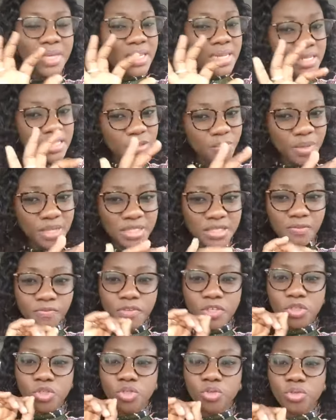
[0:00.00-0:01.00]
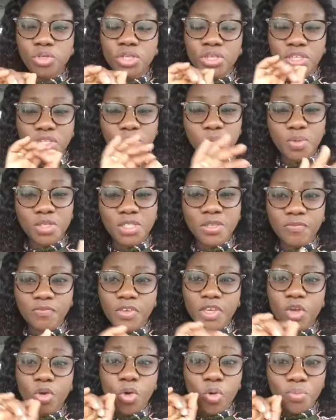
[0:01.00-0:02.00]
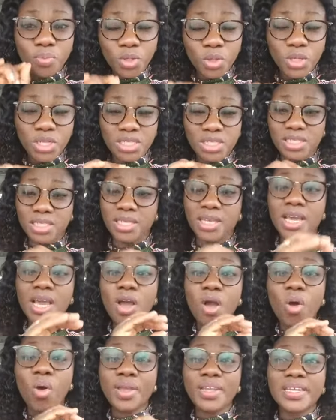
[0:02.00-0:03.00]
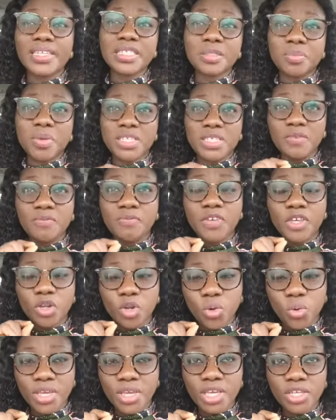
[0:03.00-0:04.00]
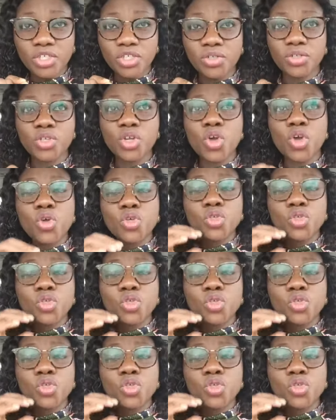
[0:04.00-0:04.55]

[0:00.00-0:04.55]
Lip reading: in a specific community or in a specific location.